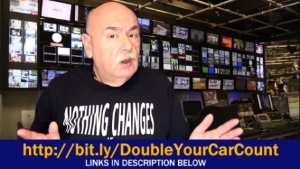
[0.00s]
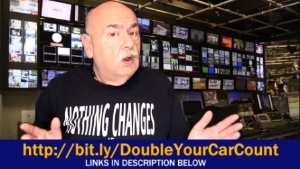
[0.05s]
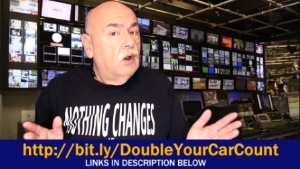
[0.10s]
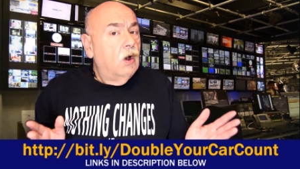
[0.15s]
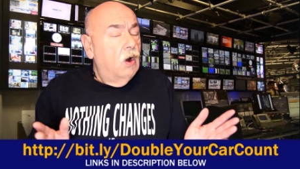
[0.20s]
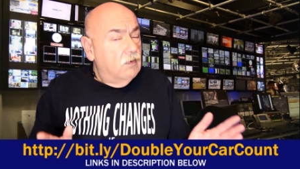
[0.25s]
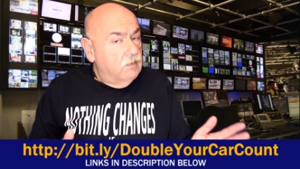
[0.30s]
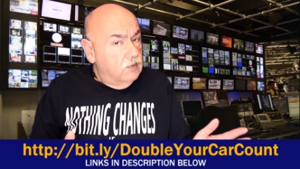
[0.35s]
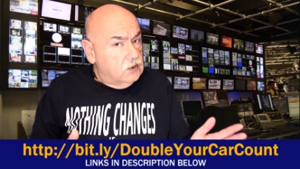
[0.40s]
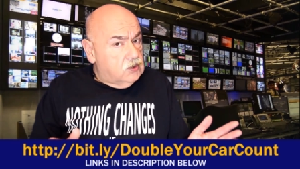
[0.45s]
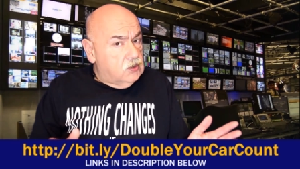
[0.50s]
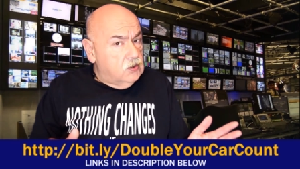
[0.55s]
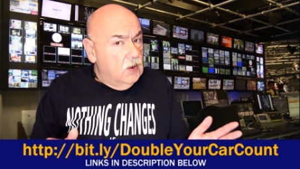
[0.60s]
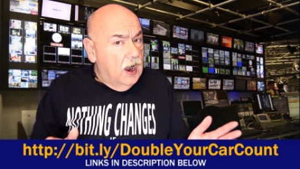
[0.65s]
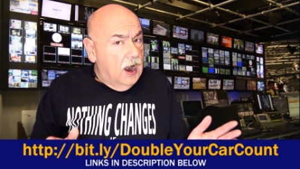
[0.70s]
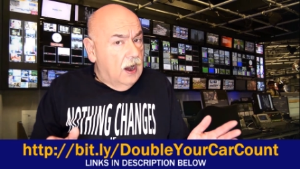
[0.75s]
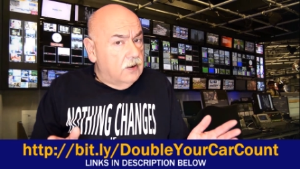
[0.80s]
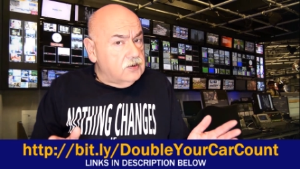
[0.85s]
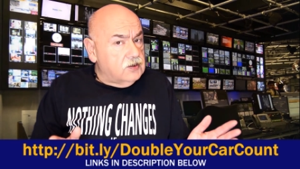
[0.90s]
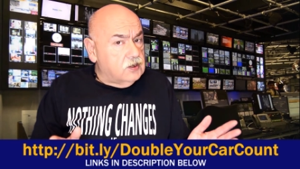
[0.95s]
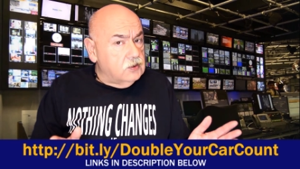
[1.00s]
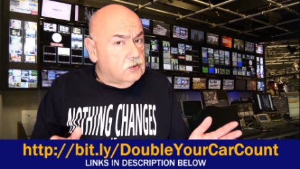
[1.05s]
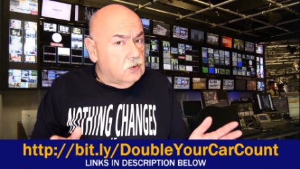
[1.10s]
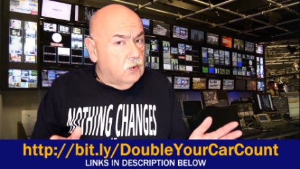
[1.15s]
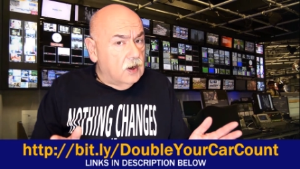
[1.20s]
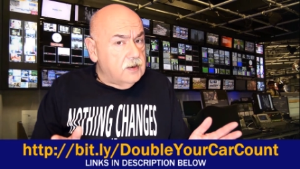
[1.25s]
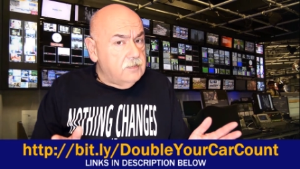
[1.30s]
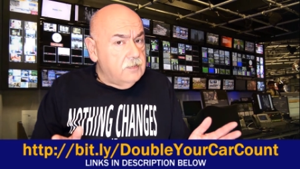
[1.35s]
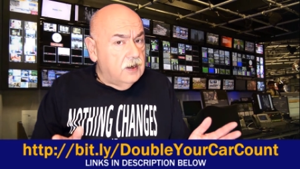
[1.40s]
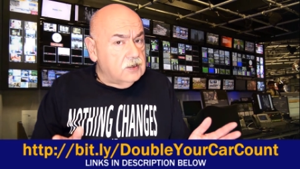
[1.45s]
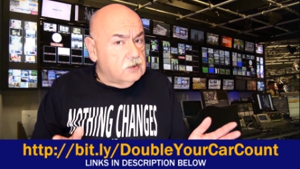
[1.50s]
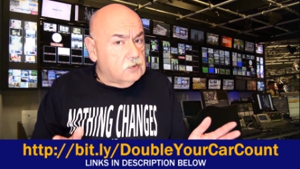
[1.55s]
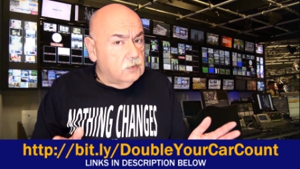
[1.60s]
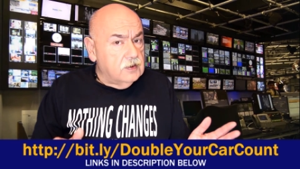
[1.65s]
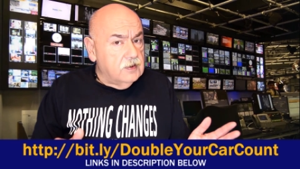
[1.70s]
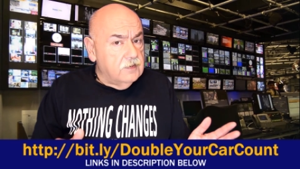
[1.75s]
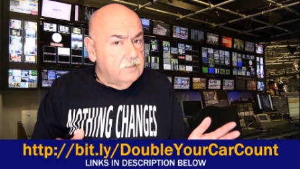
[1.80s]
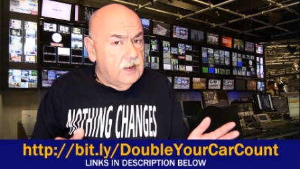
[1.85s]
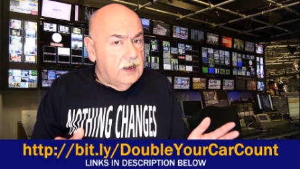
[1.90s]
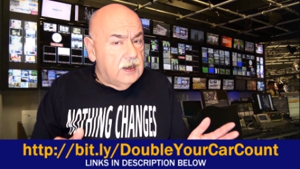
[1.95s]
Over 2 hours and 20 minutes worth
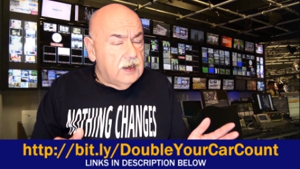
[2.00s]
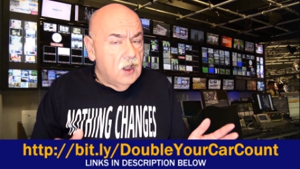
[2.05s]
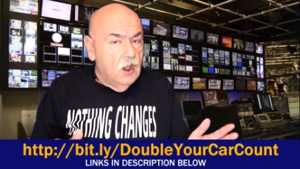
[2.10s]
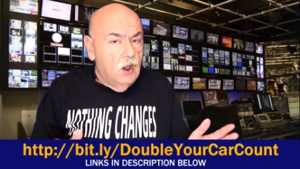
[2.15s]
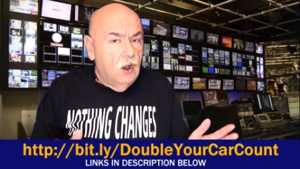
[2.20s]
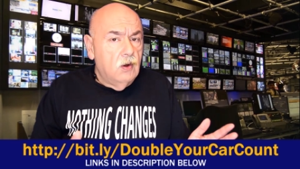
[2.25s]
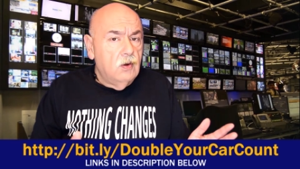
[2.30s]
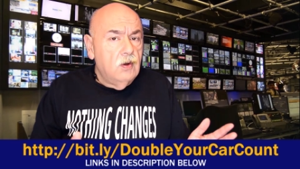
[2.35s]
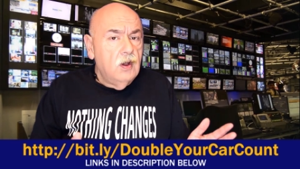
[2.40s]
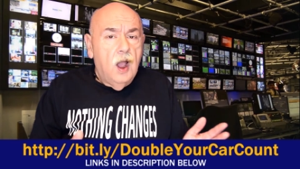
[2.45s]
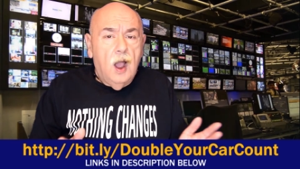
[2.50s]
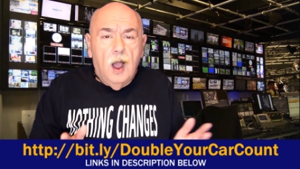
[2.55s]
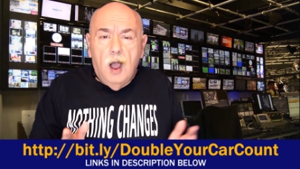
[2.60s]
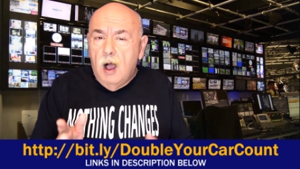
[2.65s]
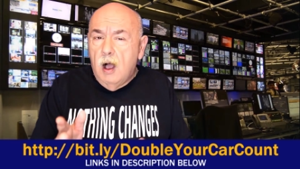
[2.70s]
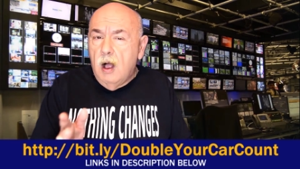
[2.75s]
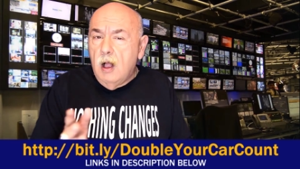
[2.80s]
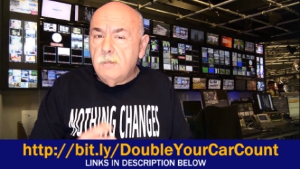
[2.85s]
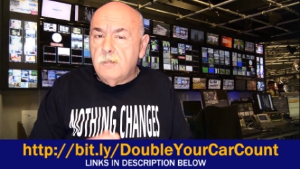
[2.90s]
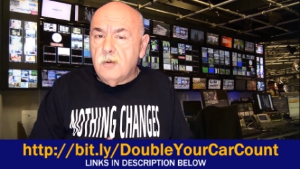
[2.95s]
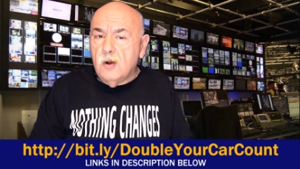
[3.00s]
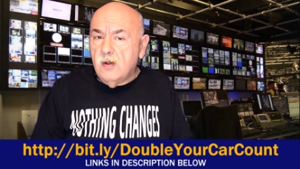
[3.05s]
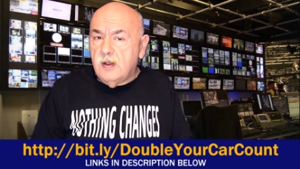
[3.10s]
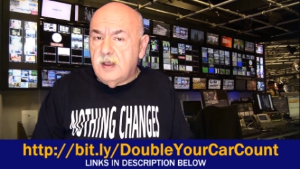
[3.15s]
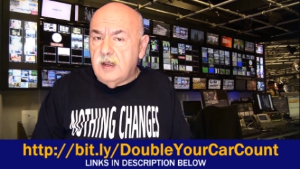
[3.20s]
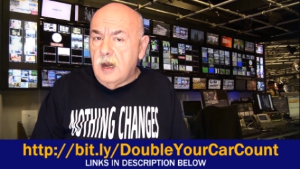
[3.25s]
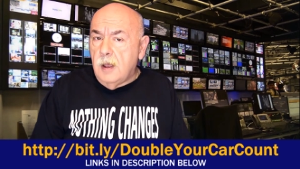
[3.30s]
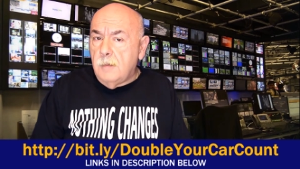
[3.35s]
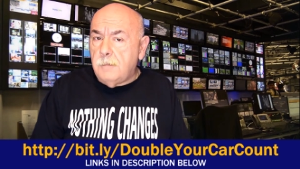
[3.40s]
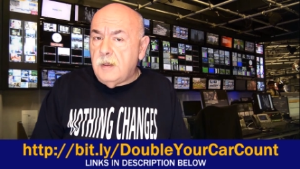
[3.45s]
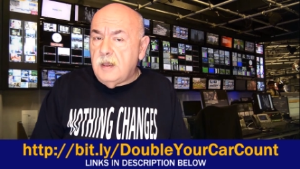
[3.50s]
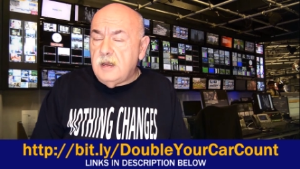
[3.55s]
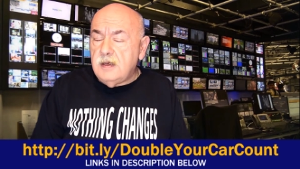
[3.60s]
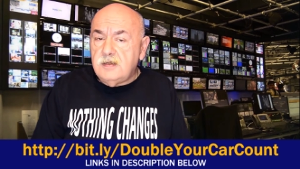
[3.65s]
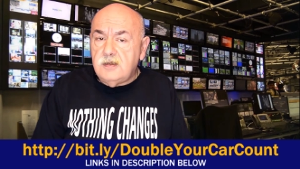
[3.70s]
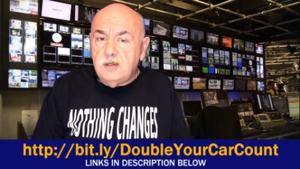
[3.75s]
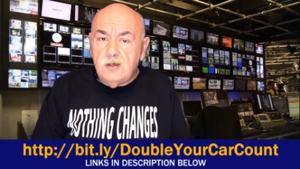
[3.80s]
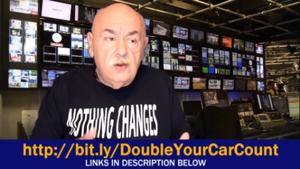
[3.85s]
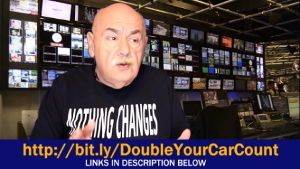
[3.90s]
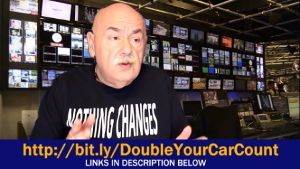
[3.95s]
of video, all broken up
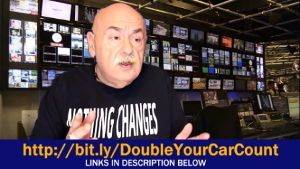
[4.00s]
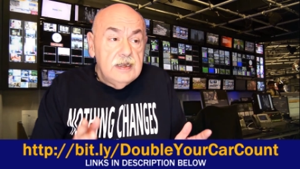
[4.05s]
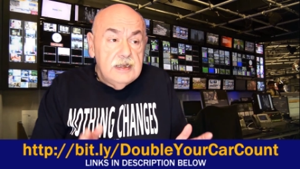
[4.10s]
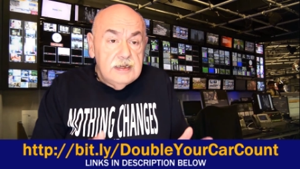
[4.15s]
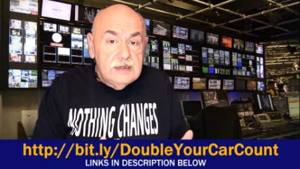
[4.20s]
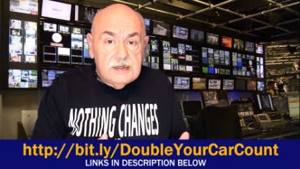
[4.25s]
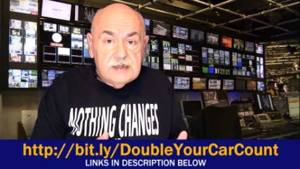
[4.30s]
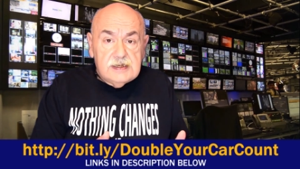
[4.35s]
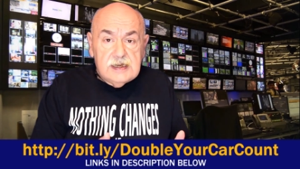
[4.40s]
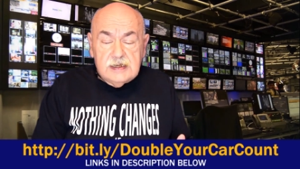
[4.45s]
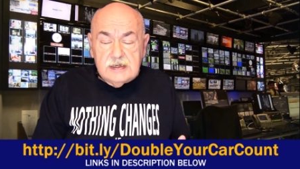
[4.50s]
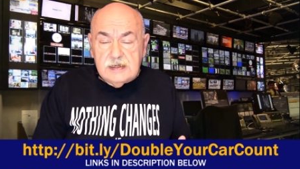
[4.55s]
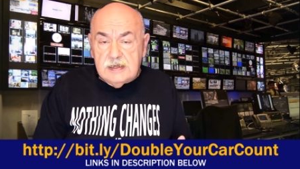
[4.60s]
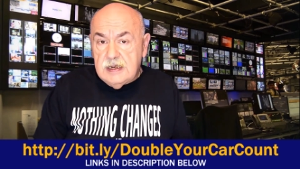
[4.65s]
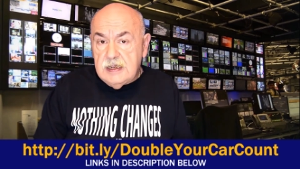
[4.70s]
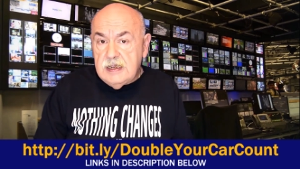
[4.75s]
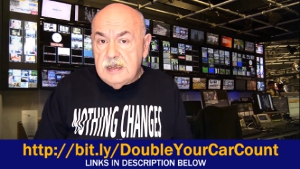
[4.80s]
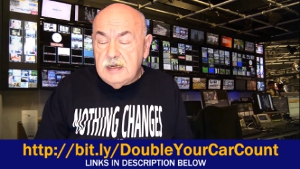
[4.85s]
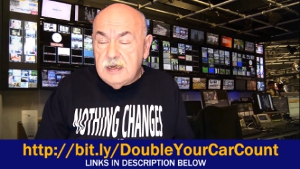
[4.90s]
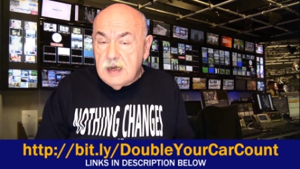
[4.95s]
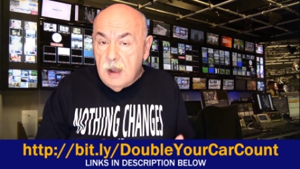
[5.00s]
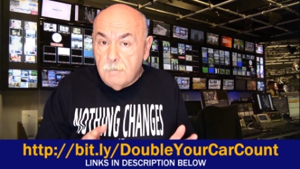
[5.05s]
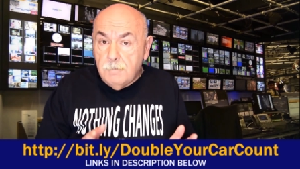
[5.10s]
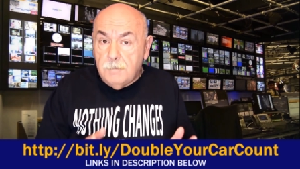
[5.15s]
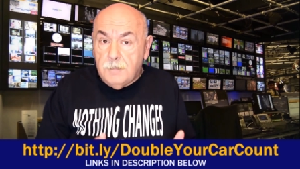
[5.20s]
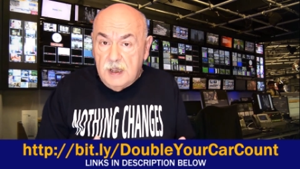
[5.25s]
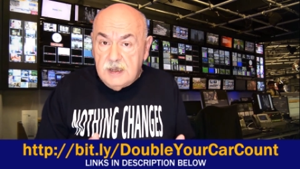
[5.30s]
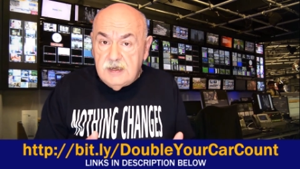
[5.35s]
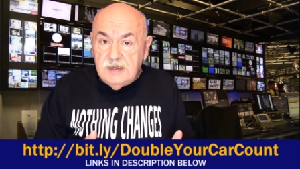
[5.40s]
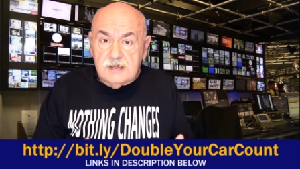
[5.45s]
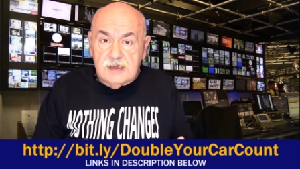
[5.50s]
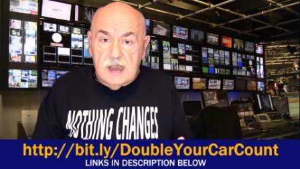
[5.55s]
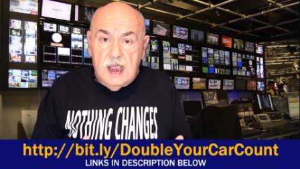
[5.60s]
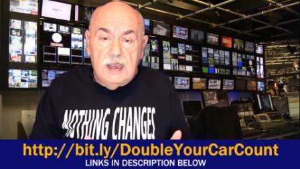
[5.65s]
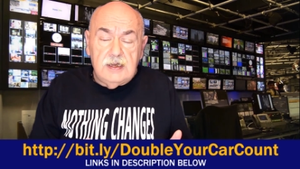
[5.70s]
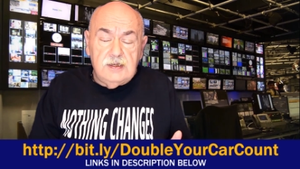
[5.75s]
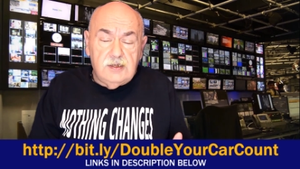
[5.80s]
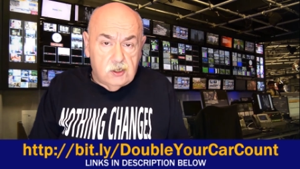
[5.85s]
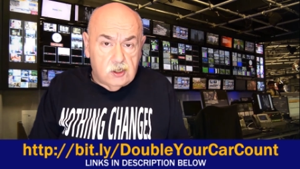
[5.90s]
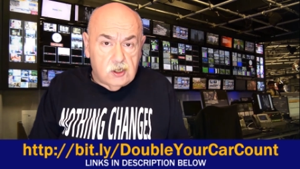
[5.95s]
into 16
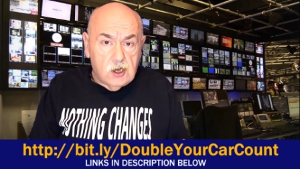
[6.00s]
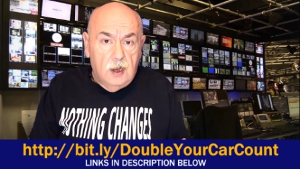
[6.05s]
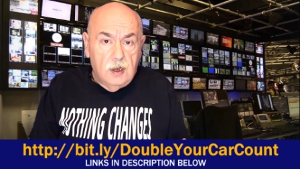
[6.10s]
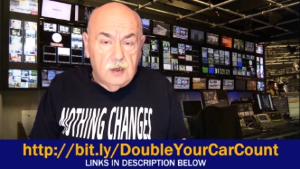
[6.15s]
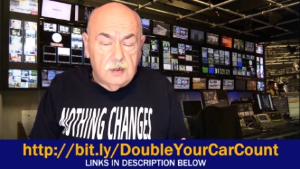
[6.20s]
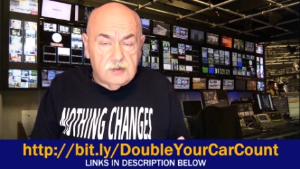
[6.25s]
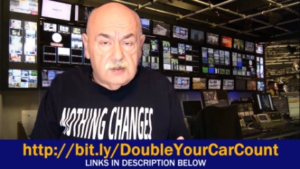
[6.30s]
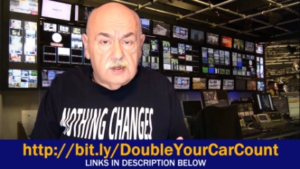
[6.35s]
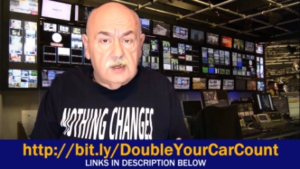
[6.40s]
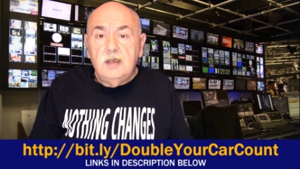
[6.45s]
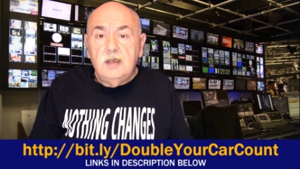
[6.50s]
bite-sized chunks,